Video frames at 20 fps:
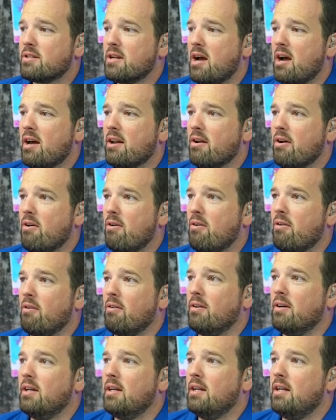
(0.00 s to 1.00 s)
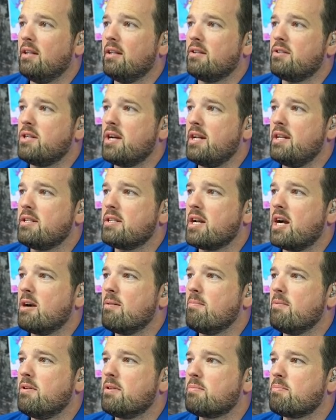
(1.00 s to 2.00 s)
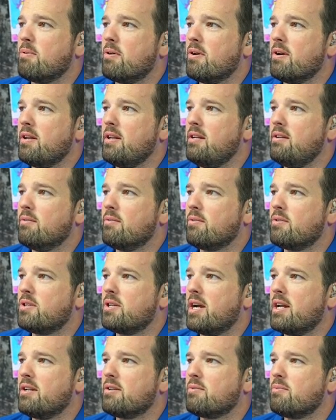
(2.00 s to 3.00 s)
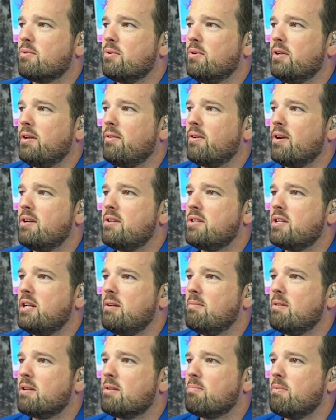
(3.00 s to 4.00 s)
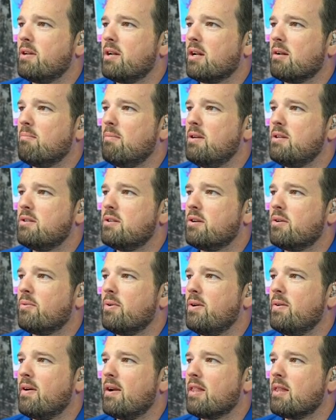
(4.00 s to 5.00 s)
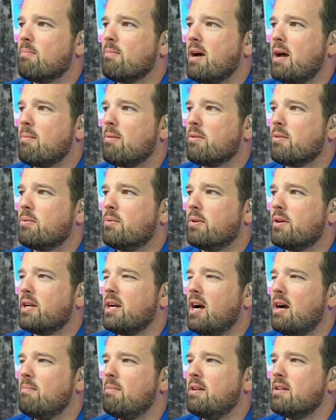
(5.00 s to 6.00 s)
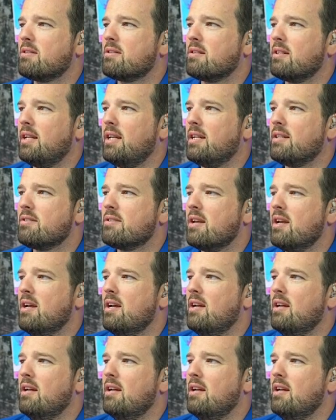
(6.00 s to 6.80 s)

not all. The Chinese Communist Party, China's ruling regime, has been on a mission to rewrite the Bible through a communist lens.